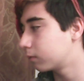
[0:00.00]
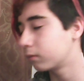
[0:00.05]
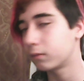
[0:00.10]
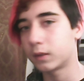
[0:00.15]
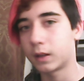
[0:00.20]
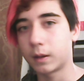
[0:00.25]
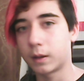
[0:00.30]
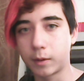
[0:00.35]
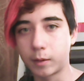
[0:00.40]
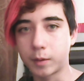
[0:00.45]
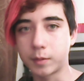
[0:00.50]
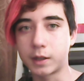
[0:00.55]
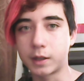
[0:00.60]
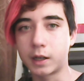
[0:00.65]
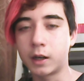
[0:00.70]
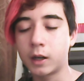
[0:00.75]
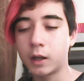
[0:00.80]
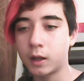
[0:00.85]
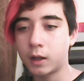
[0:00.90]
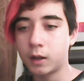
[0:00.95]
yeah, my mom's there.
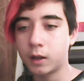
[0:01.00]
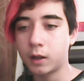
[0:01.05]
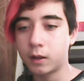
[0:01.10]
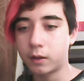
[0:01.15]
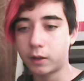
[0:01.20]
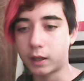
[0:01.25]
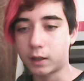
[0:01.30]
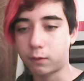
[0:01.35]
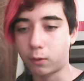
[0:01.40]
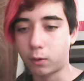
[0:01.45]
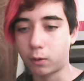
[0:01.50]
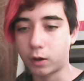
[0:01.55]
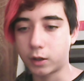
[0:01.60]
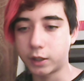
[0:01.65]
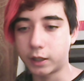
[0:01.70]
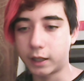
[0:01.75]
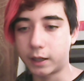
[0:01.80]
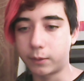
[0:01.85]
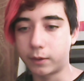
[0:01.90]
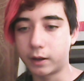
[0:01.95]
Thanks for
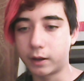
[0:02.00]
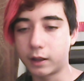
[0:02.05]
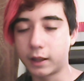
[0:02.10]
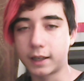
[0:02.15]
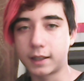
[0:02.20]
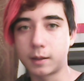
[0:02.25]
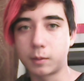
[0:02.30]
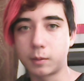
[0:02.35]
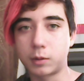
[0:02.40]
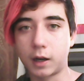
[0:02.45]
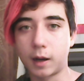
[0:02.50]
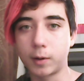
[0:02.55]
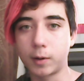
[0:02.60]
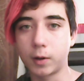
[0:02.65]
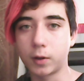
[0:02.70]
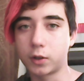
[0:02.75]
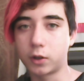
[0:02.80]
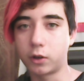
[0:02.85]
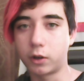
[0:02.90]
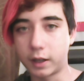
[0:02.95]
watching anyway. Like, subscribe, and I'll
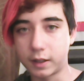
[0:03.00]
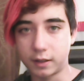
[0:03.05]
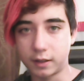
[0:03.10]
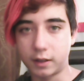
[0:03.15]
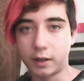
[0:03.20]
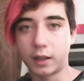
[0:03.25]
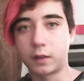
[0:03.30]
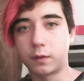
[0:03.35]
see you guys in the next